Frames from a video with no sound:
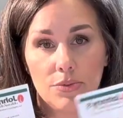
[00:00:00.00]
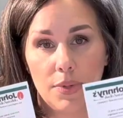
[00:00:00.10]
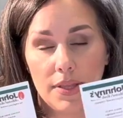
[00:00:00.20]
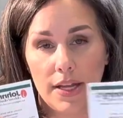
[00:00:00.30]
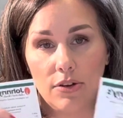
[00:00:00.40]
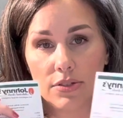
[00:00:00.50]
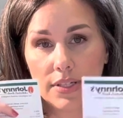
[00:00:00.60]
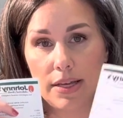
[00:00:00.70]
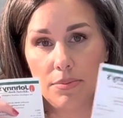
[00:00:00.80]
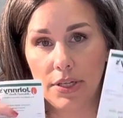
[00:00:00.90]
But they don't
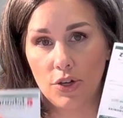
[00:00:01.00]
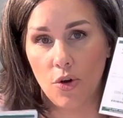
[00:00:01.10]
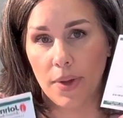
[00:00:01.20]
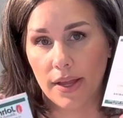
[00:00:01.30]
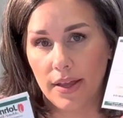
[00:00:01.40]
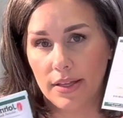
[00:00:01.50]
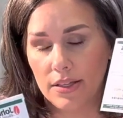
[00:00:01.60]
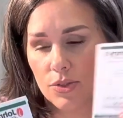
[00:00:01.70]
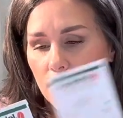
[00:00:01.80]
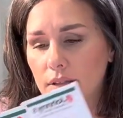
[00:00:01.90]
say Potomac like
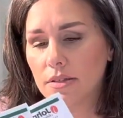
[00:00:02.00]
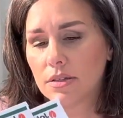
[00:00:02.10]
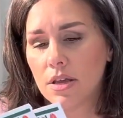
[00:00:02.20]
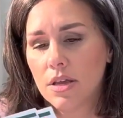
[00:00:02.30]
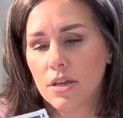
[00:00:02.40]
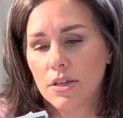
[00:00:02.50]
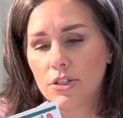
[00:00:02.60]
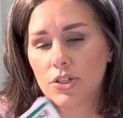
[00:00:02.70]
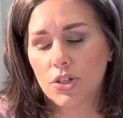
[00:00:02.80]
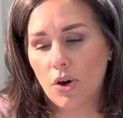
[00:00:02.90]
these ones.
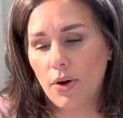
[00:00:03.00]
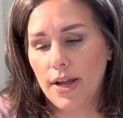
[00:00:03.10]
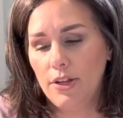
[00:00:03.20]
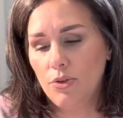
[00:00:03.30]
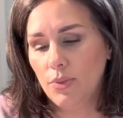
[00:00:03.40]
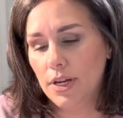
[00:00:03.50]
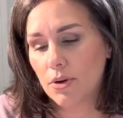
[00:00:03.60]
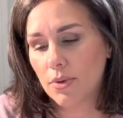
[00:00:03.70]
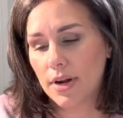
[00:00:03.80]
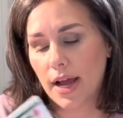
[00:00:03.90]
So, and
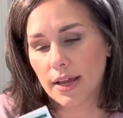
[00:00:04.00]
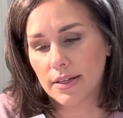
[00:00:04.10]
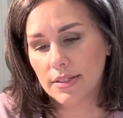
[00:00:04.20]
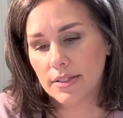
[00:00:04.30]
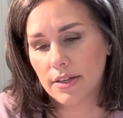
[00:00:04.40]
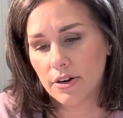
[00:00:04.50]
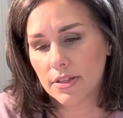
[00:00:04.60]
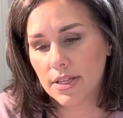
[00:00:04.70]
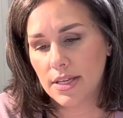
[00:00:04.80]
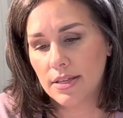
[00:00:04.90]
we're not going to
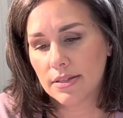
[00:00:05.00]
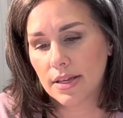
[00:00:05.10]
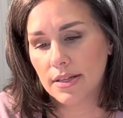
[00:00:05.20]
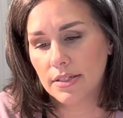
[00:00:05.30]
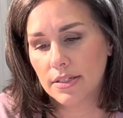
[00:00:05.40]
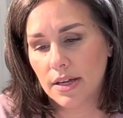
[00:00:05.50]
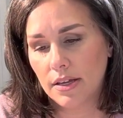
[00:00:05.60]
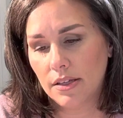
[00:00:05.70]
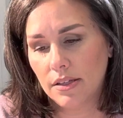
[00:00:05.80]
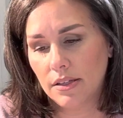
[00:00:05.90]
start these
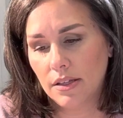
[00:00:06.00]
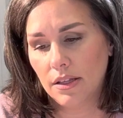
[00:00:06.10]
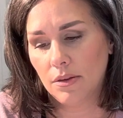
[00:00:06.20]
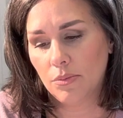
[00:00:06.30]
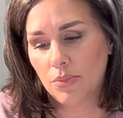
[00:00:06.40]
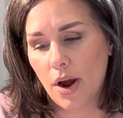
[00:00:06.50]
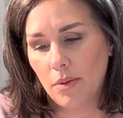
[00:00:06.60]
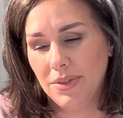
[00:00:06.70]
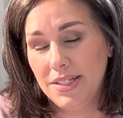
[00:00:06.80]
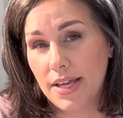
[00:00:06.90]
until
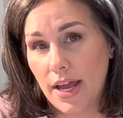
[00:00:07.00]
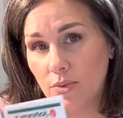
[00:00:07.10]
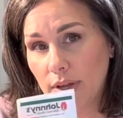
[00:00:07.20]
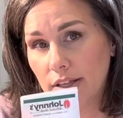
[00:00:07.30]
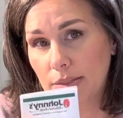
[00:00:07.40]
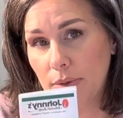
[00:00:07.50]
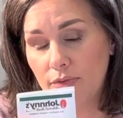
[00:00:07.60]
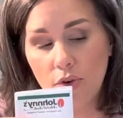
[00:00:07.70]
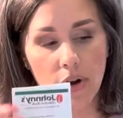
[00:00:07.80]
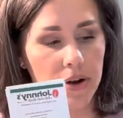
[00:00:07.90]
probably 10 weeks
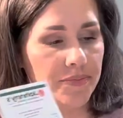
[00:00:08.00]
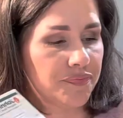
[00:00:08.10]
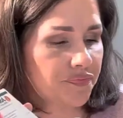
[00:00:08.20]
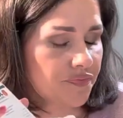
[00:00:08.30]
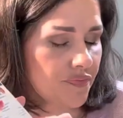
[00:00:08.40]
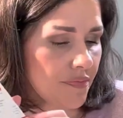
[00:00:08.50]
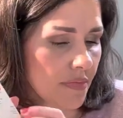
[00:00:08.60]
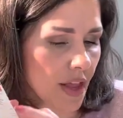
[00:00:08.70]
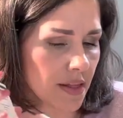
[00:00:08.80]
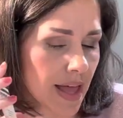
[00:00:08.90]
before.
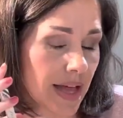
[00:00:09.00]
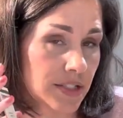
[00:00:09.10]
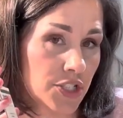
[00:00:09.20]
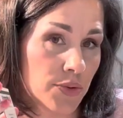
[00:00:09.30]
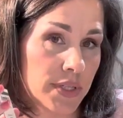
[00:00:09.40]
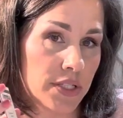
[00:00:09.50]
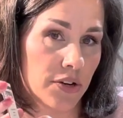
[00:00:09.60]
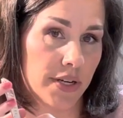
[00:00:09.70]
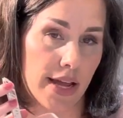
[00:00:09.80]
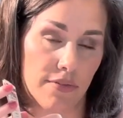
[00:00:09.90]
Last year we
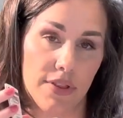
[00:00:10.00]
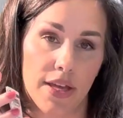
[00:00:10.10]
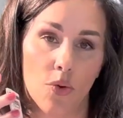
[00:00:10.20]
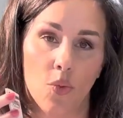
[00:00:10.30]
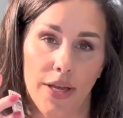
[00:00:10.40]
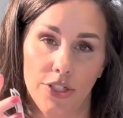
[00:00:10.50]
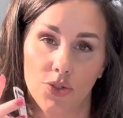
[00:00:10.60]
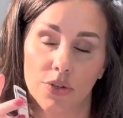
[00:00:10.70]
started everything way too